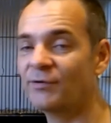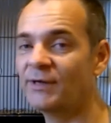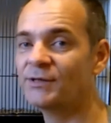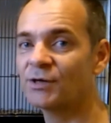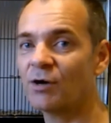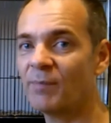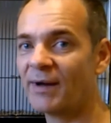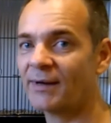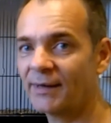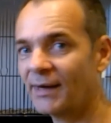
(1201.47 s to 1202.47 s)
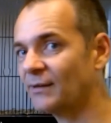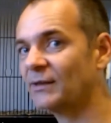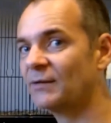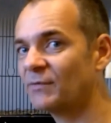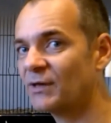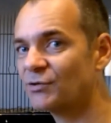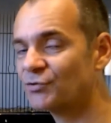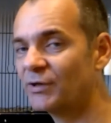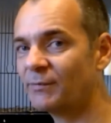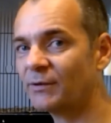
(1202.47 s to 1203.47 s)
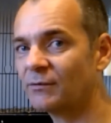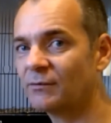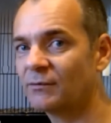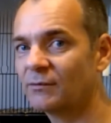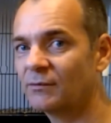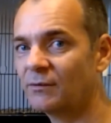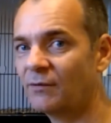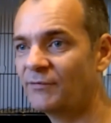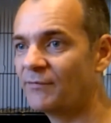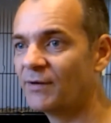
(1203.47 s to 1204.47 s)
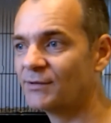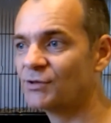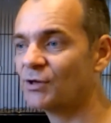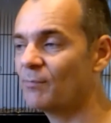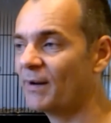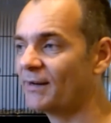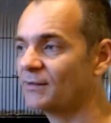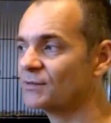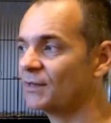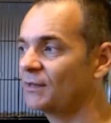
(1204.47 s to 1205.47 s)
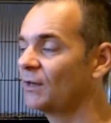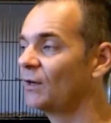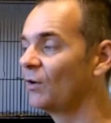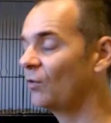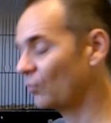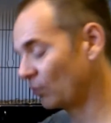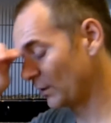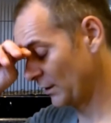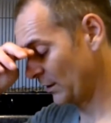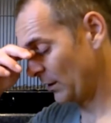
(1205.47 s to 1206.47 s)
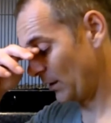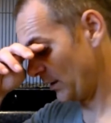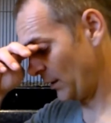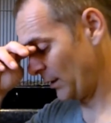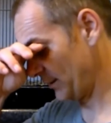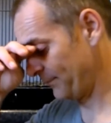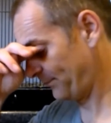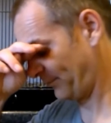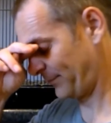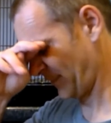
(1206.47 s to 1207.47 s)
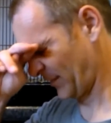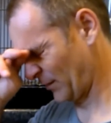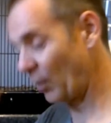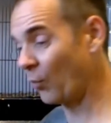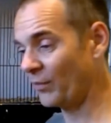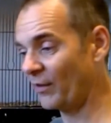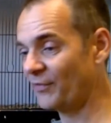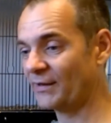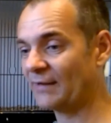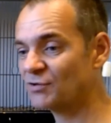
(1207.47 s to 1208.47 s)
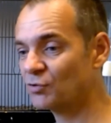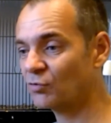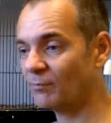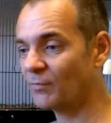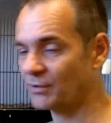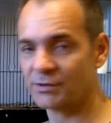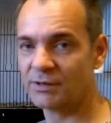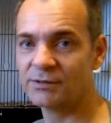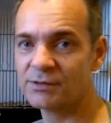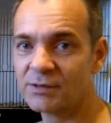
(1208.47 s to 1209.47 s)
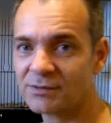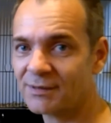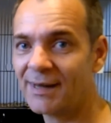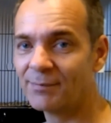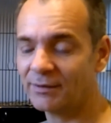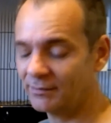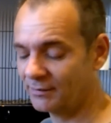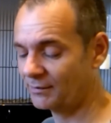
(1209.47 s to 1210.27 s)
that I need to go back again and give them another treatment. I've never had to go back and say, I think they've still got mites. It just doesn't happen,